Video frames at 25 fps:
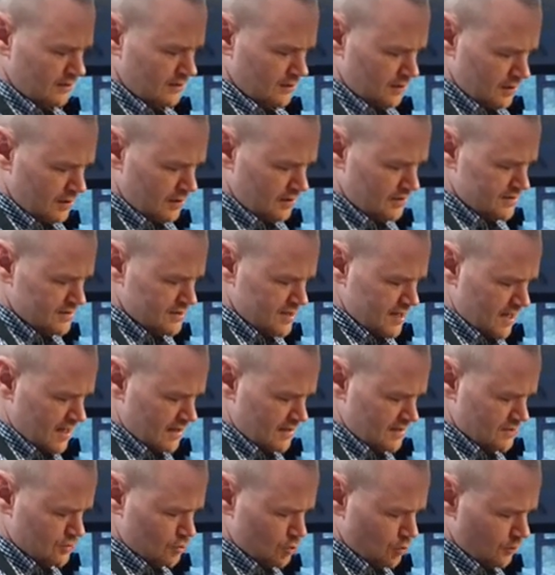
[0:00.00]
In this
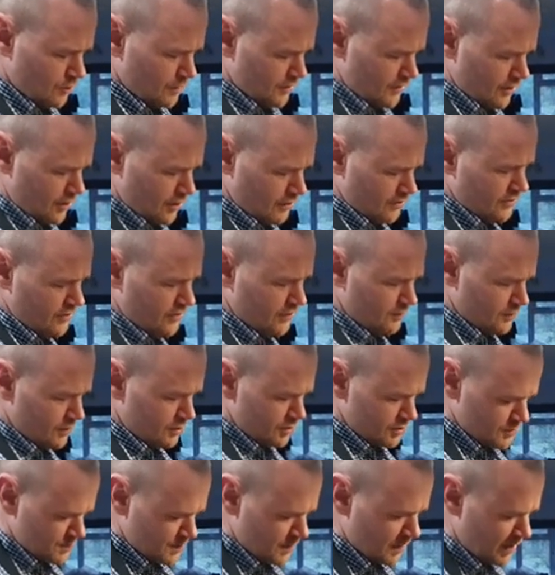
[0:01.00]
house, normally the only thing we
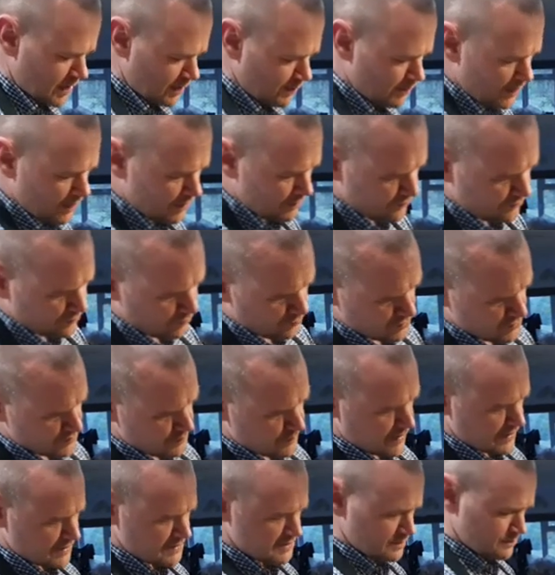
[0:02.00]
use peanut butter for is
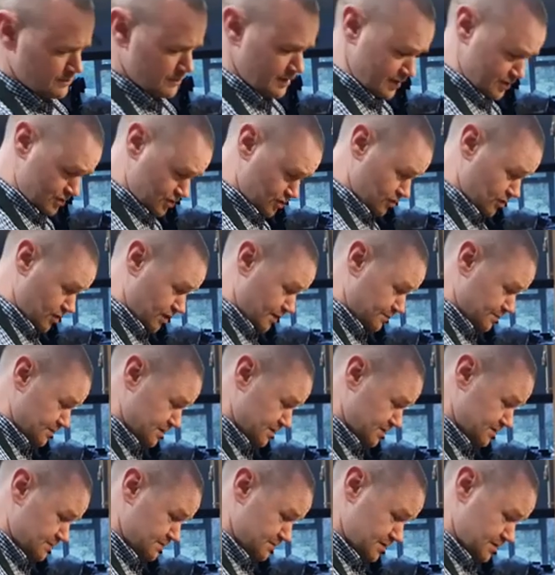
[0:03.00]
baiting mouse
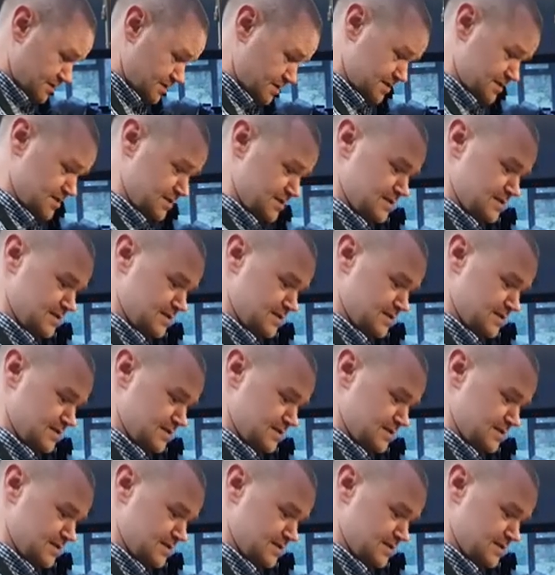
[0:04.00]
traps, but